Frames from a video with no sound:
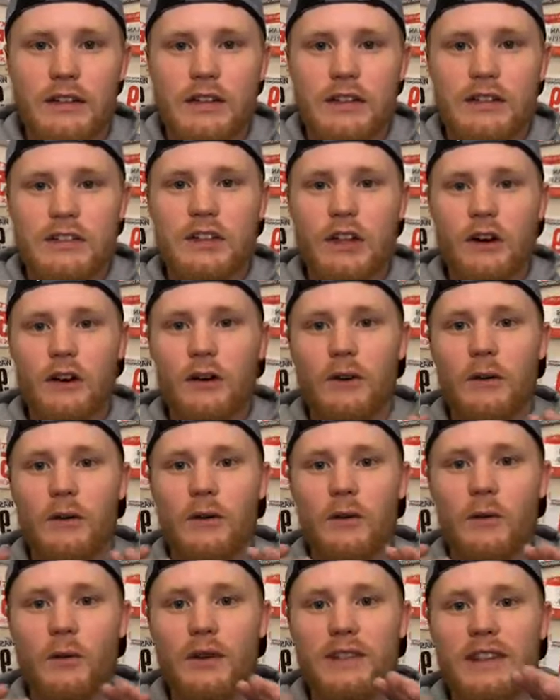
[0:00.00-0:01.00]
So
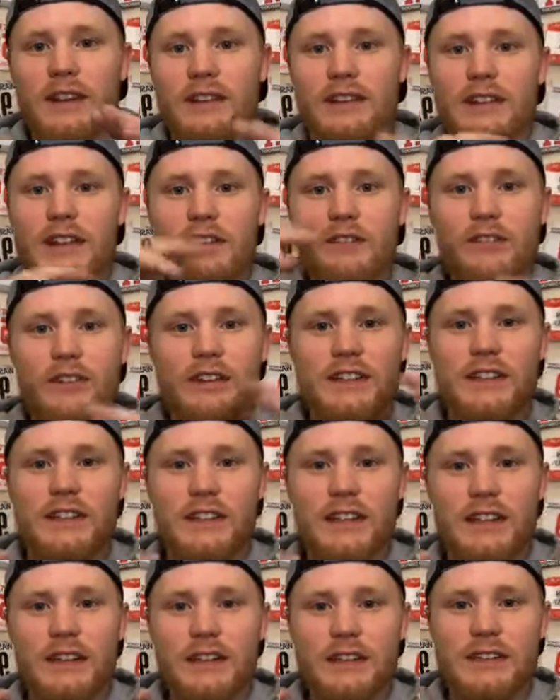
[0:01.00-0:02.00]
what the difference
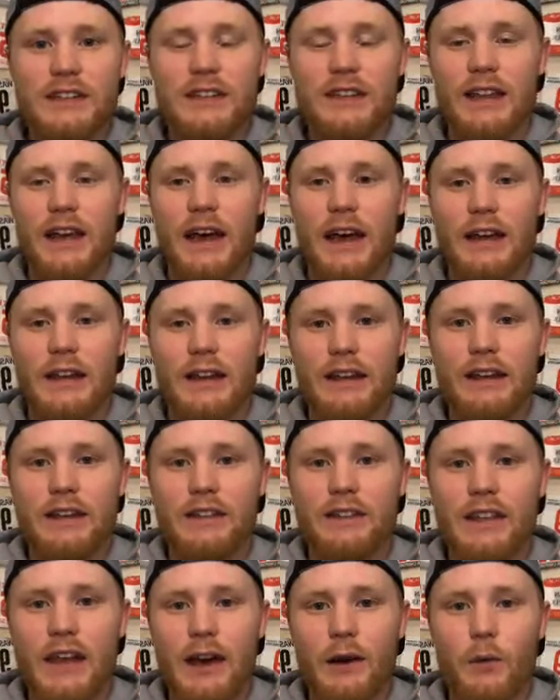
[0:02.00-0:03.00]
is in that
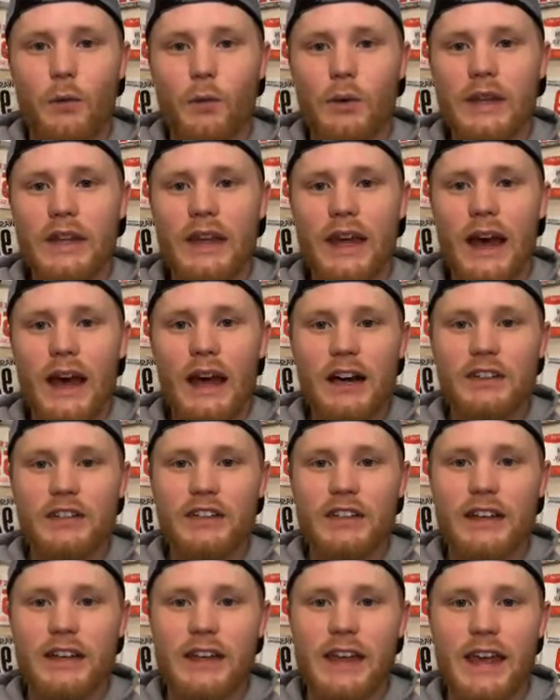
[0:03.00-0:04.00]
is that we
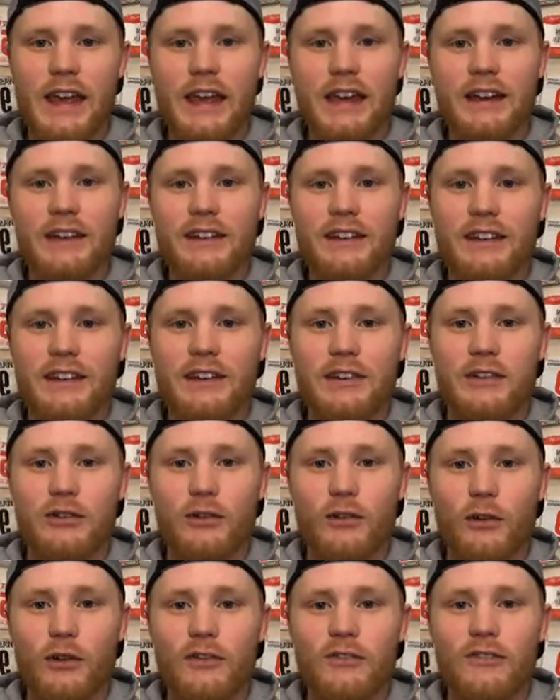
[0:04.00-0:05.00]
actually can't
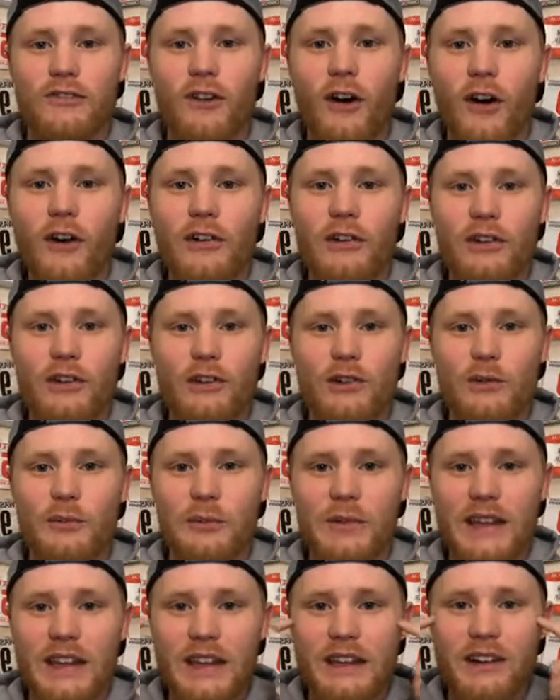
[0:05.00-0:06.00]
control
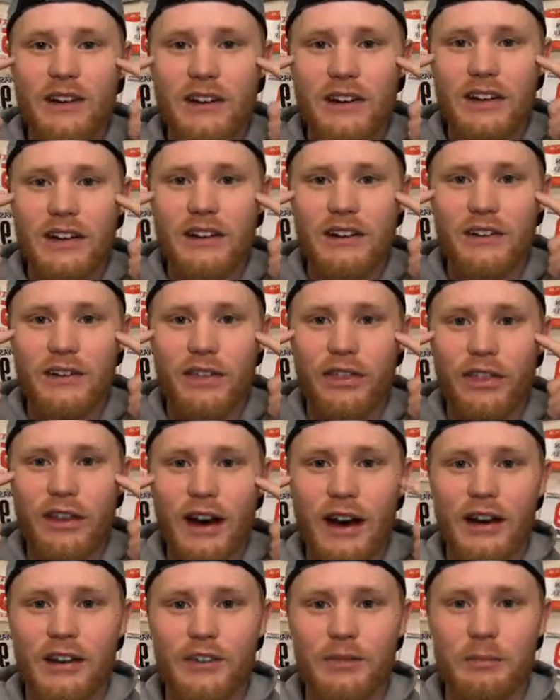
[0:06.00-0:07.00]
volume in our inner
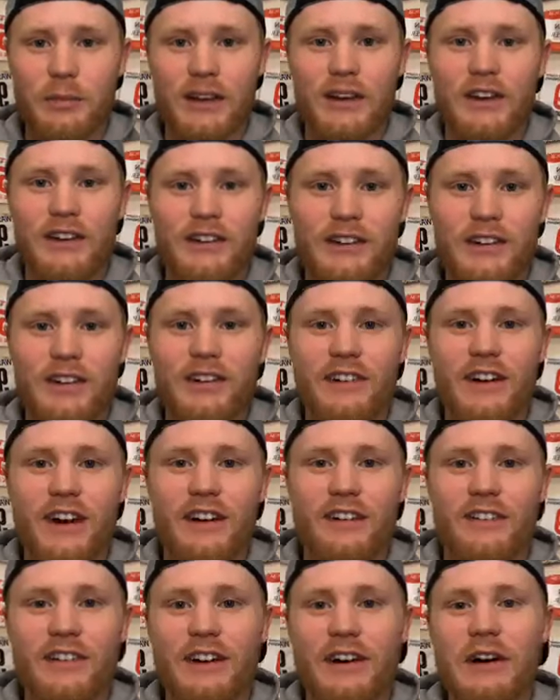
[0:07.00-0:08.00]
thoughts because they're
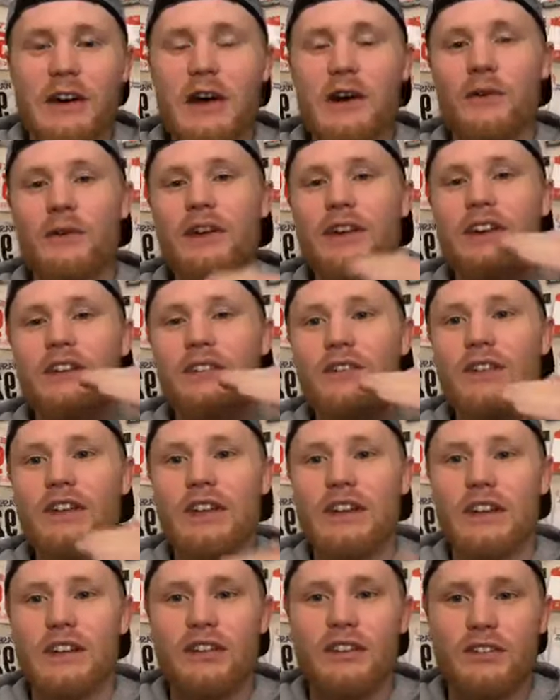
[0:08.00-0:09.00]
not real. We can
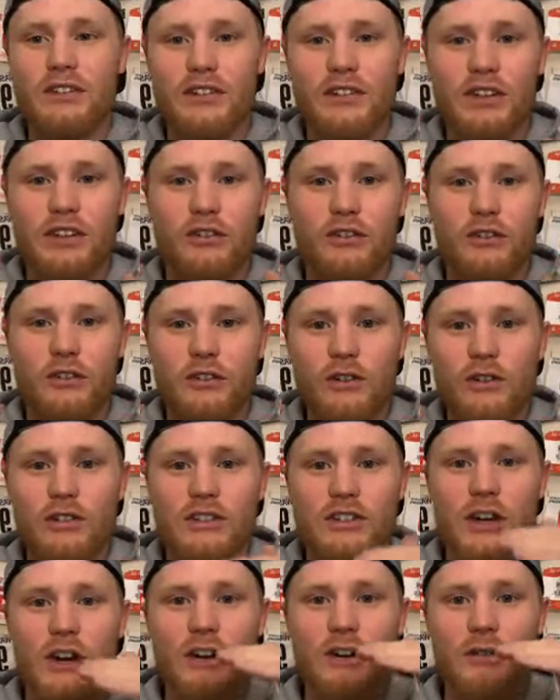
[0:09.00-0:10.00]
only con control
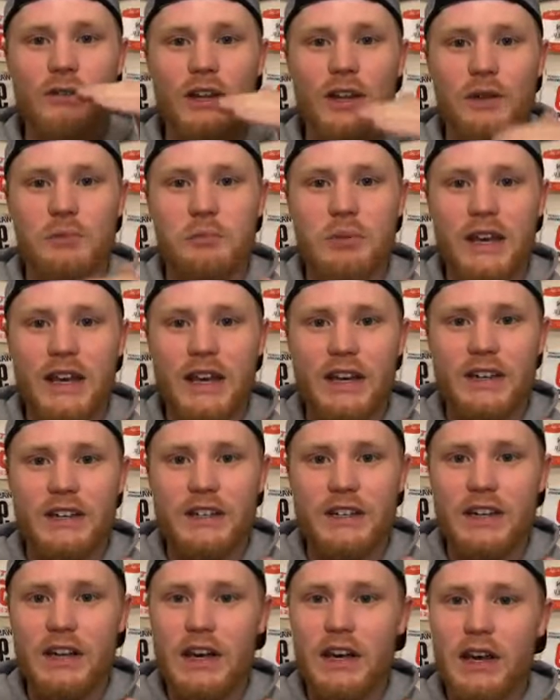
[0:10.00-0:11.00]
tone and
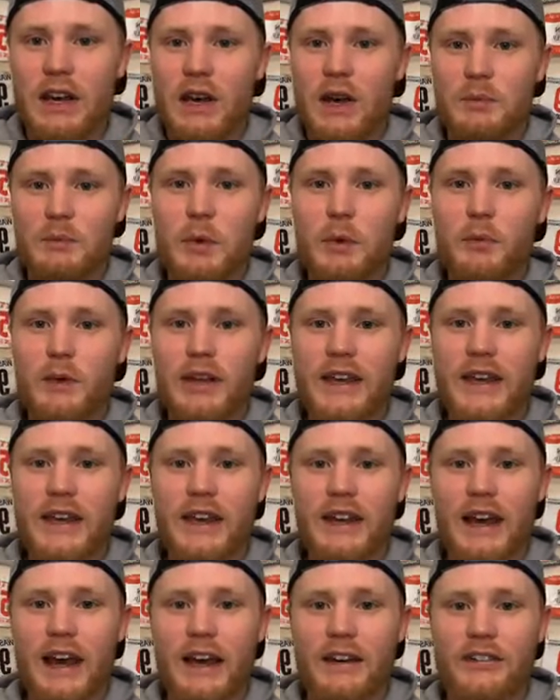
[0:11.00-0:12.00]
pitch, but we
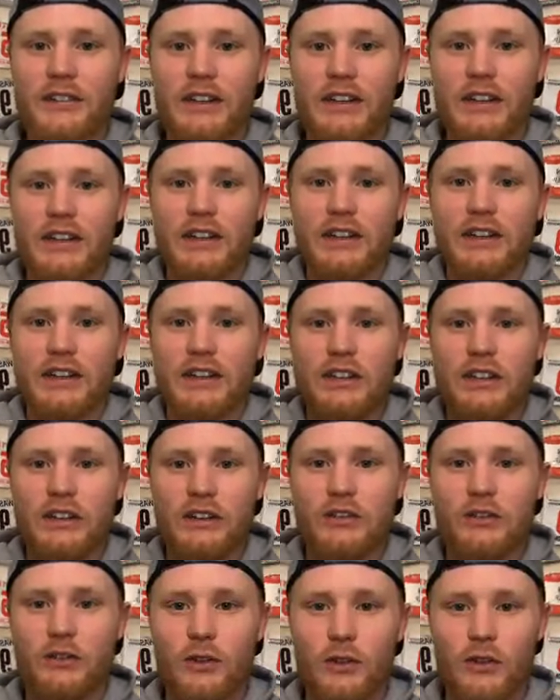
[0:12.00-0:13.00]
can't actually
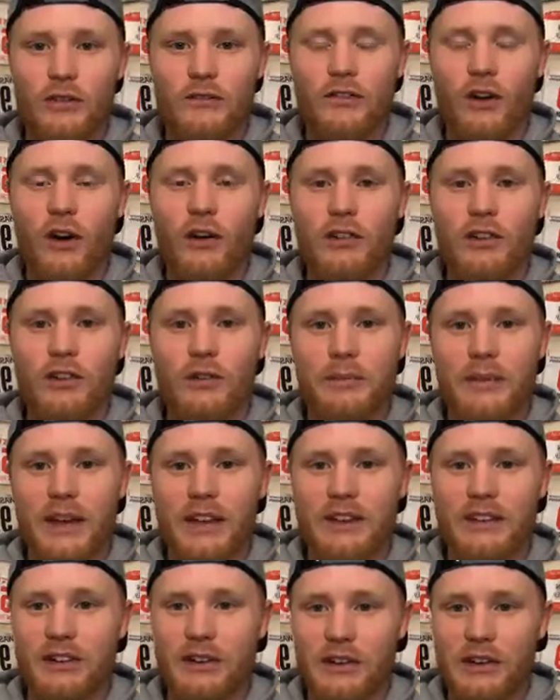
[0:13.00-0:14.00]
control volume.
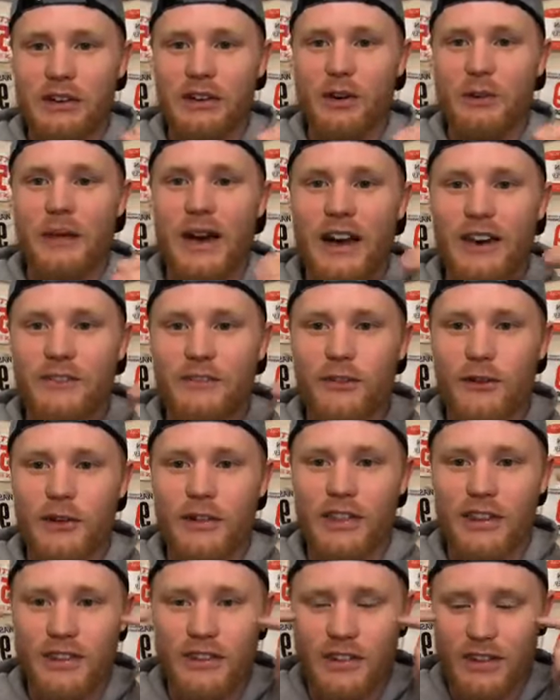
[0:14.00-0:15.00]
And you can go back and
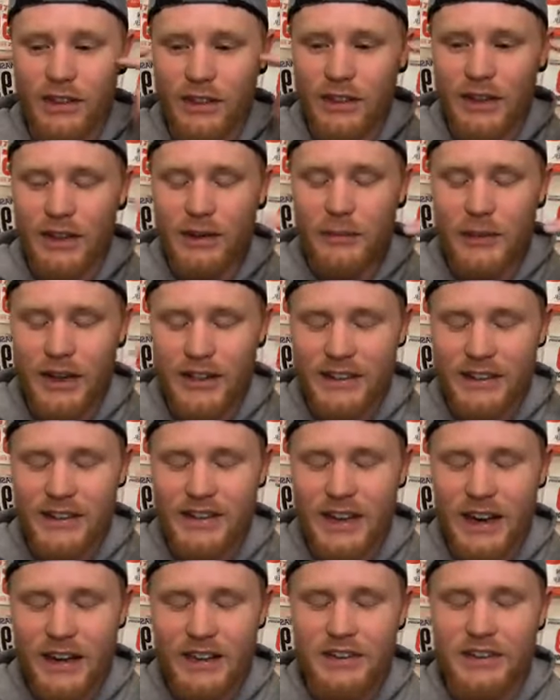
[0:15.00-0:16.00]
forth and you can think about this
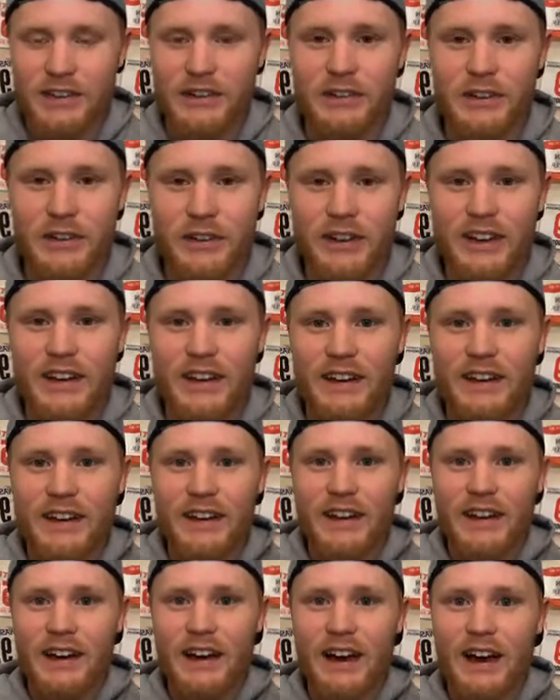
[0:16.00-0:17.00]
as you're doing it.
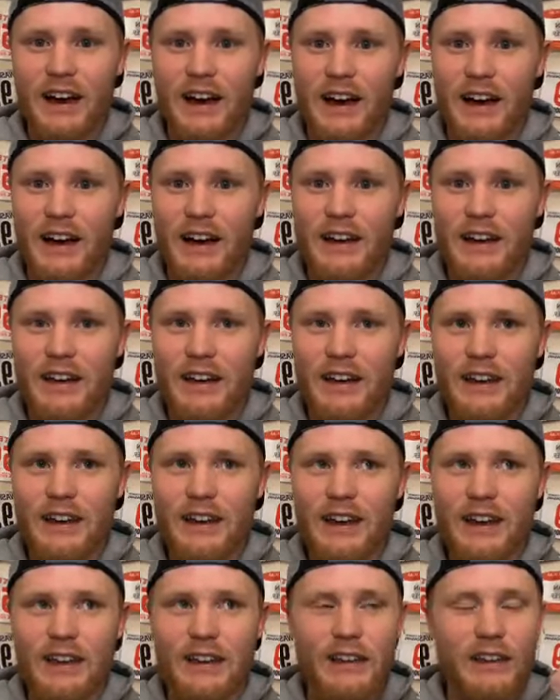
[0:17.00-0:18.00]
Uh,
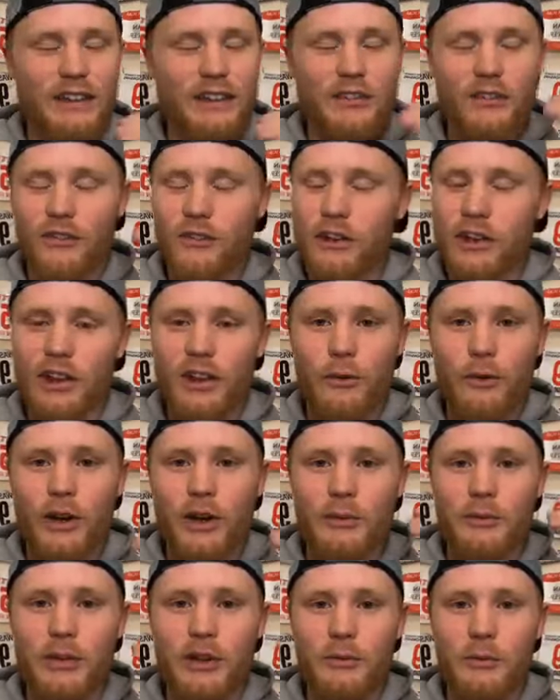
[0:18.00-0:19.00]
it it's really
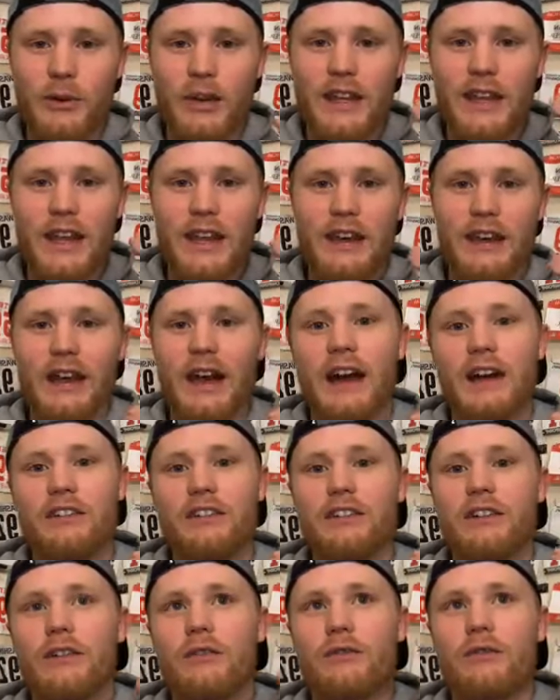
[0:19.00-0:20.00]
weird, but we can't
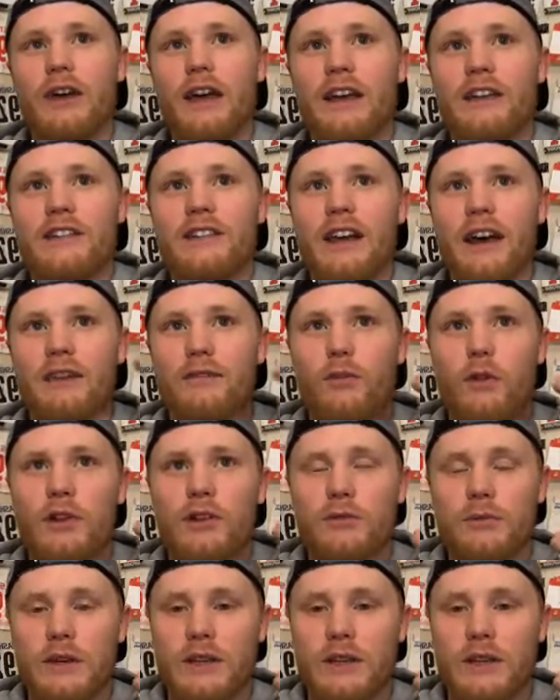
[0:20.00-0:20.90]
actually raise that voice.